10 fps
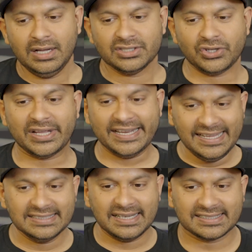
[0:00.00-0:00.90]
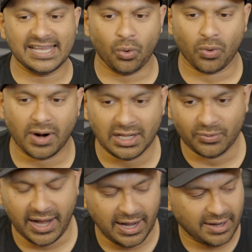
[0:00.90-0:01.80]
So you can easily see a
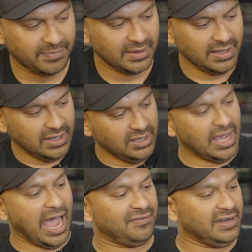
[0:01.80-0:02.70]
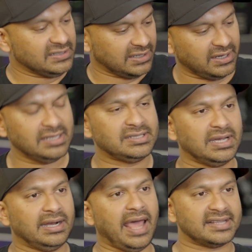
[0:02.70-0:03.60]
world where you have decentralized
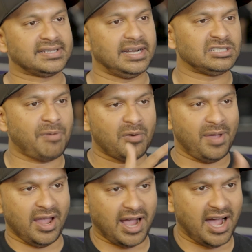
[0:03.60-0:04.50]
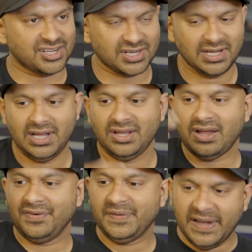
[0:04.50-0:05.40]
data centers powered by Akash,
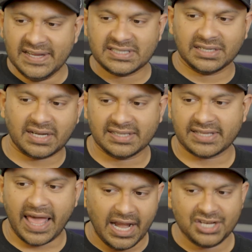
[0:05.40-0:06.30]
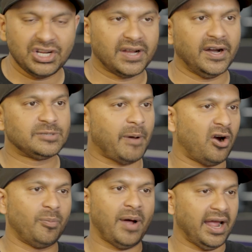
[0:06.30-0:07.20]
you have decentralized energy grids
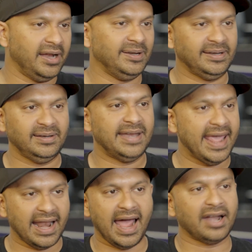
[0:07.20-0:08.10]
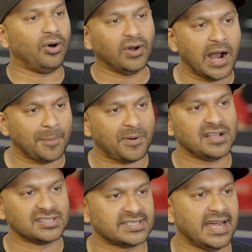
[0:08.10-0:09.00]
powered by Daylight and a whole lot of
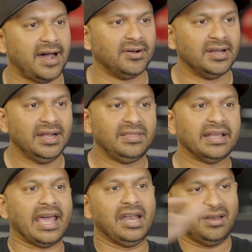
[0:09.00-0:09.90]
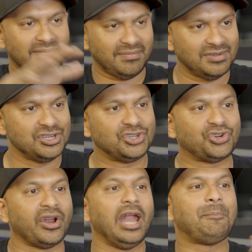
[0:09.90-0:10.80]
projects now that can
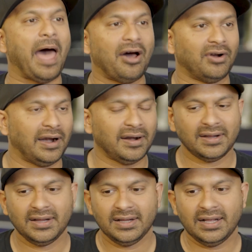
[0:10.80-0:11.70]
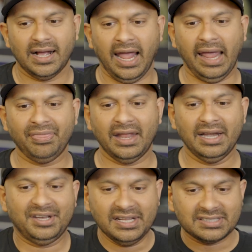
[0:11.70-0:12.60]
trade power, and then
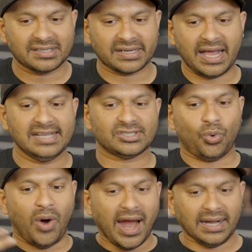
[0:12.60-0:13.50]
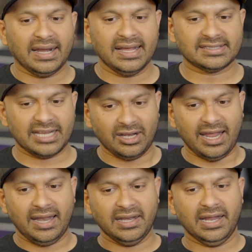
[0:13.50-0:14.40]
a decentralized wireless
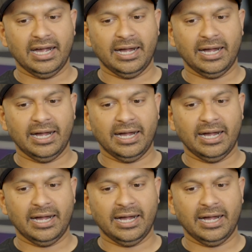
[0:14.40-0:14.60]
and